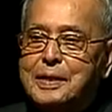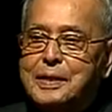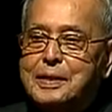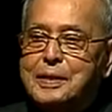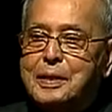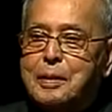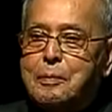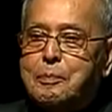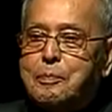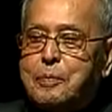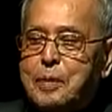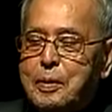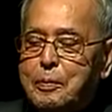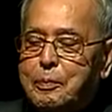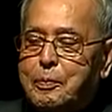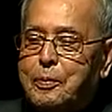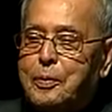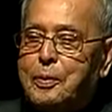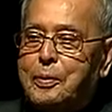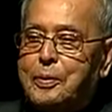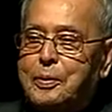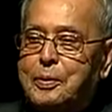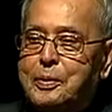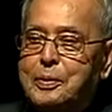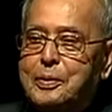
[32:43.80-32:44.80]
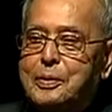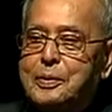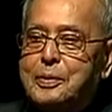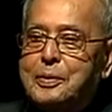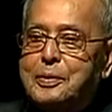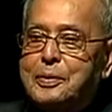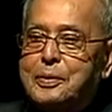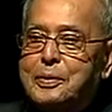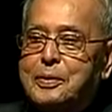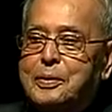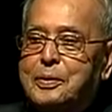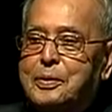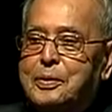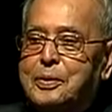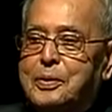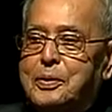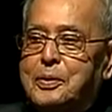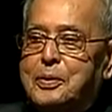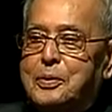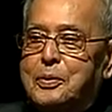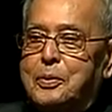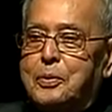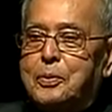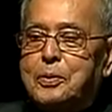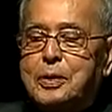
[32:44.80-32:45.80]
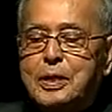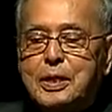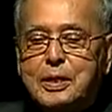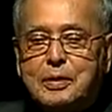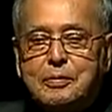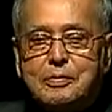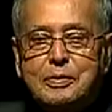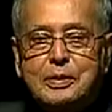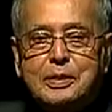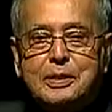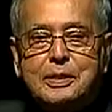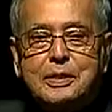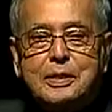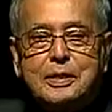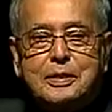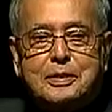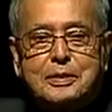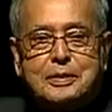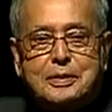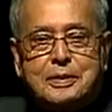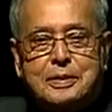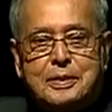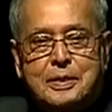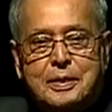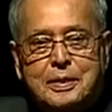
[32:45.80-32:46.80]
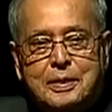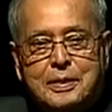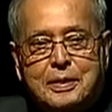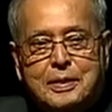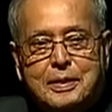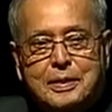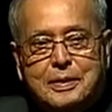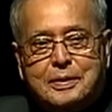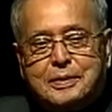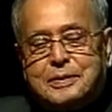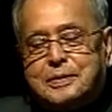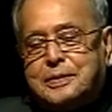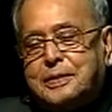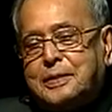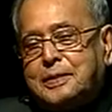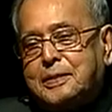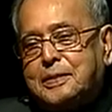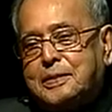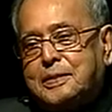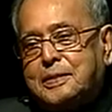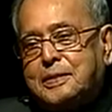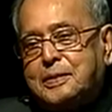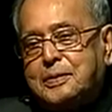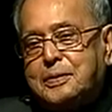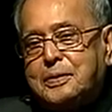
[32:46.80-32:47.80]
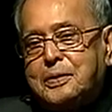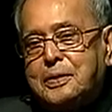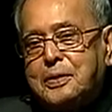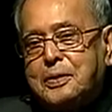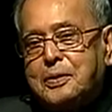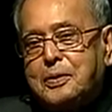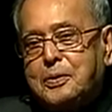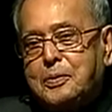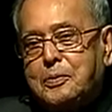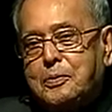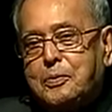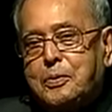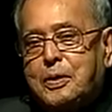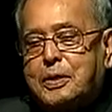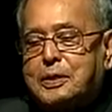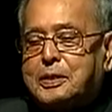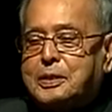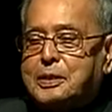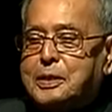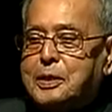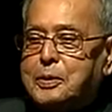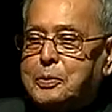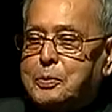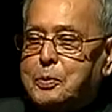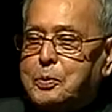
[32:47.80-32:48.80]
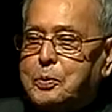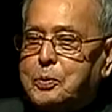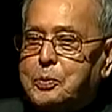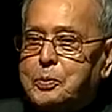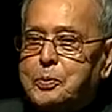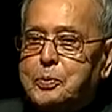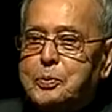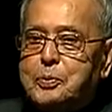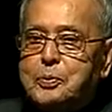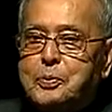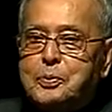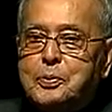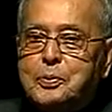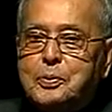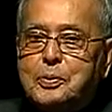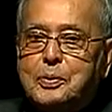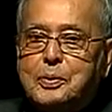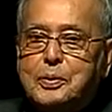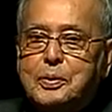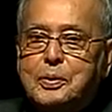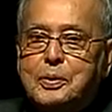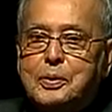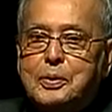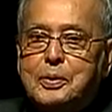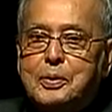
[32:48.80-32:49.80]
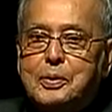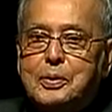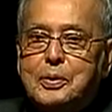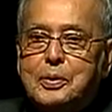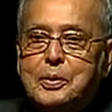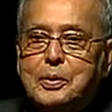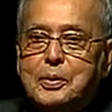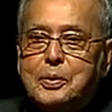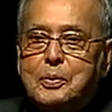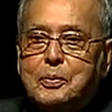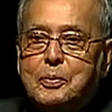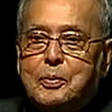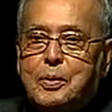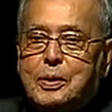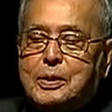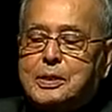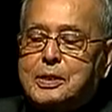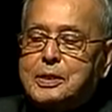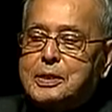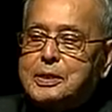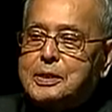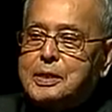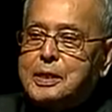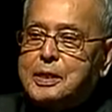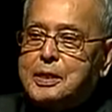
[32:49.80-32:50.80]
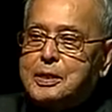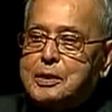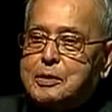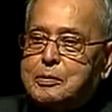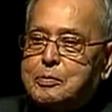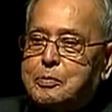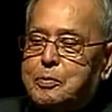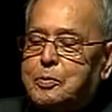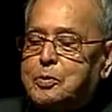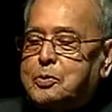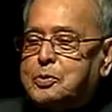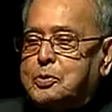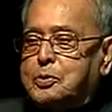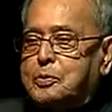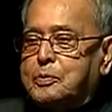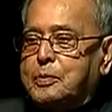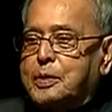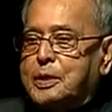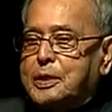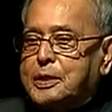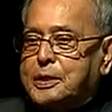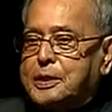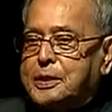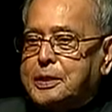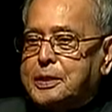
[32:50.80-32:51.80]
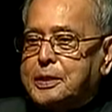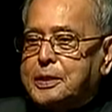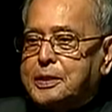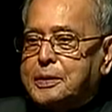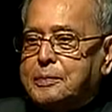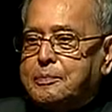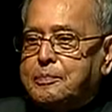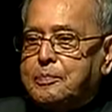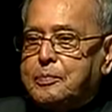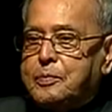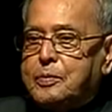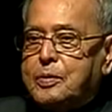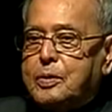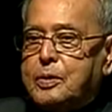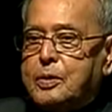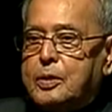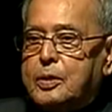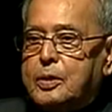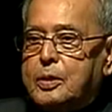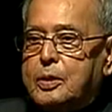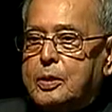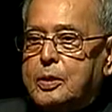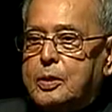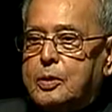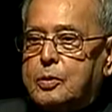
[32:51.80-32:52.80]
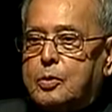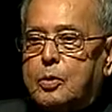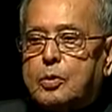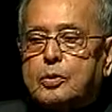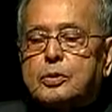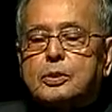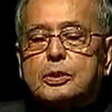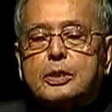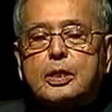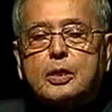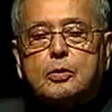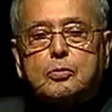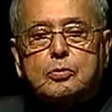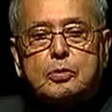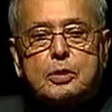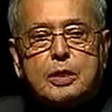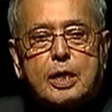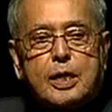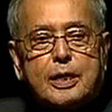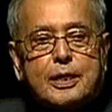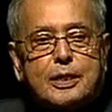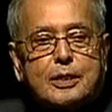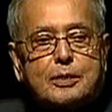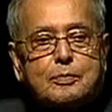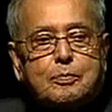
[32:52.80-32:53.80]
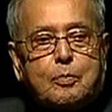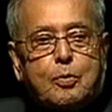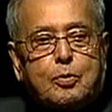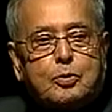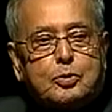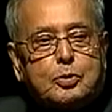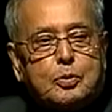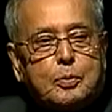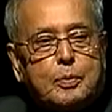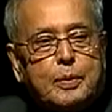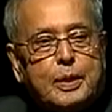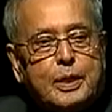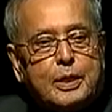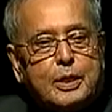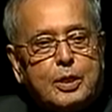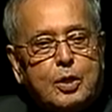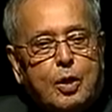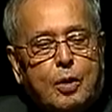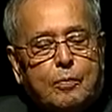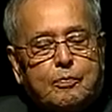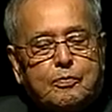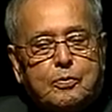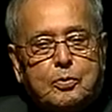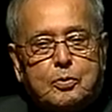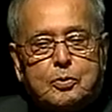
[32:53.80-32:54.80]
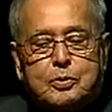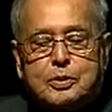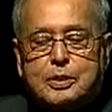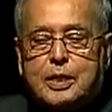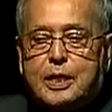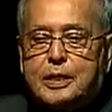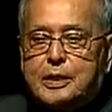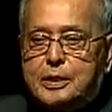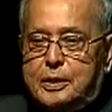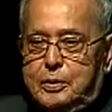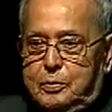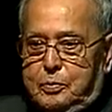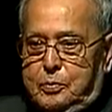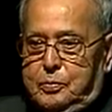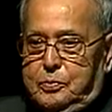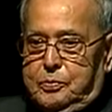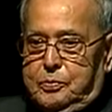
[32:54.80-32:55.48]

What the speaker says: the people who live in this estate, what they do, what is the responsibility. Constitutional responsibility, of course, I knew.